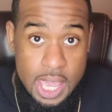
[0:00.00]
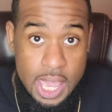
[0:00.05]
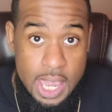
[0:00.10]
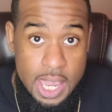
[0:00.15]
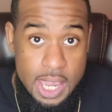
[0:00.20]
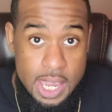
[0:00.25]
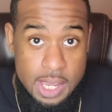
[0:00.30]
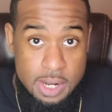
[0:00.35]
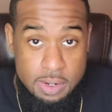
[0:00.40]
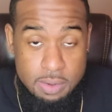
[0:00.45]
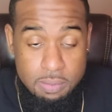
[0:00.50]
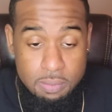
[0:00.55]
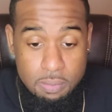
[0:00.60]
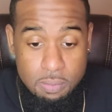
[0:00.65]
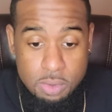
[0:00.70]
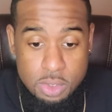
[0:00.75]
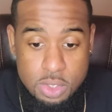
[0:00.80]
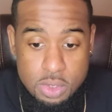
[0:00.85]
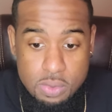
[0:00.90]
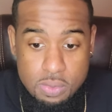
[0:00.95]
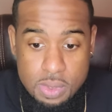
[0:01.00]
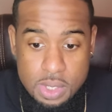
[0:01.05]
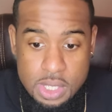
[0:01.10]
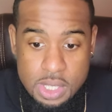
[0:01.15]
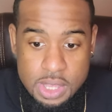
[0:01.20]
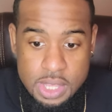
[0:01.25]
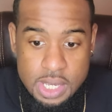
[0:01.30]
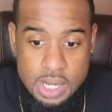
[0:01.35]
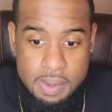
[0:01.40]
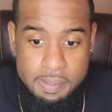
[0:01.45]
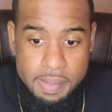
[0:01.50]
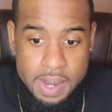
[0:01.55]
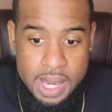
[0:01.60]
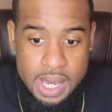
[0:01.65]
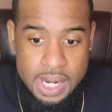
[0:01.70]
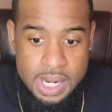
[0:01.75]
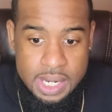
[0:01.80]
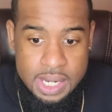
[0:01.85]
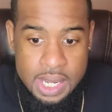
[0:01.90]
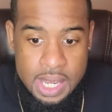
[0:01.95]
And once you really think
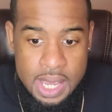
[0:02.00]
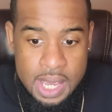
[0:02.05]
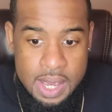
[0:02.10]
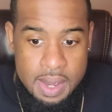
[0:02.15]
about it,